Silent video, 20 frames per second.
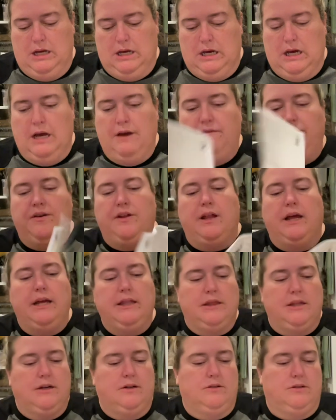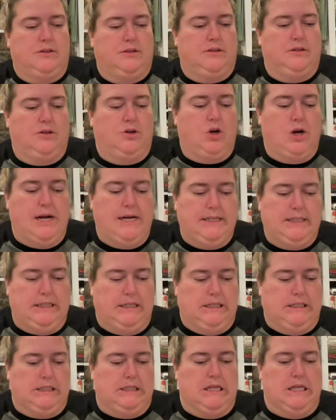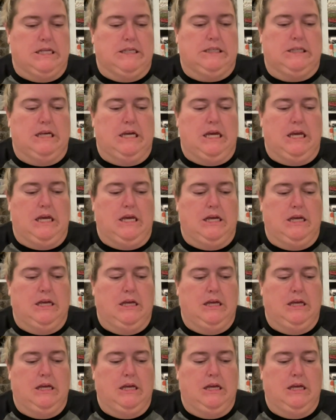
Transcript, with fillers: I feel like there's craziness in this thing.